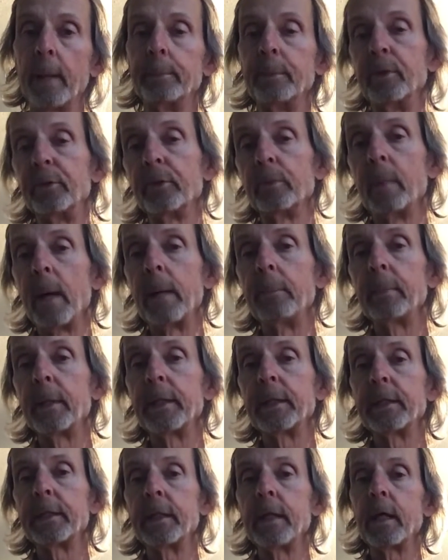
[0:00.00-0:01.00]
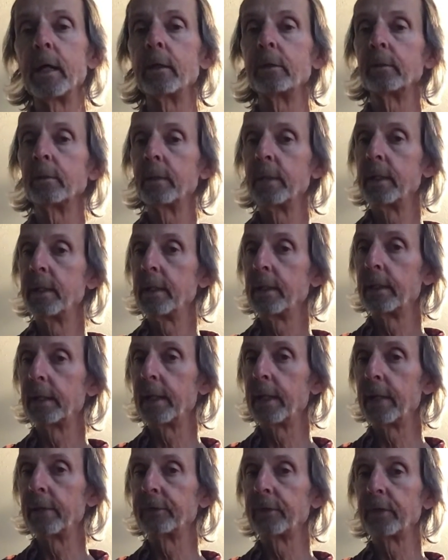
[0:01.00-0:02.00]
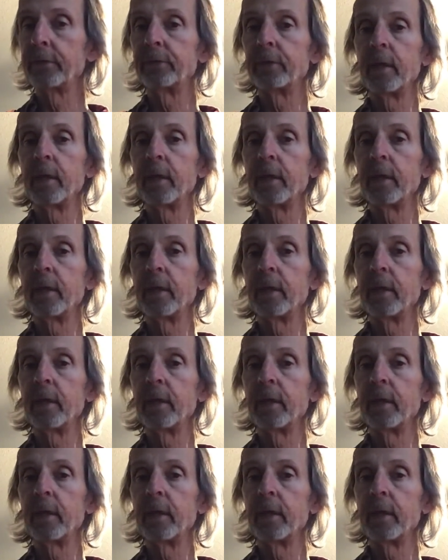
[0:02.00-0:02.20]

I'm using my pinky there. As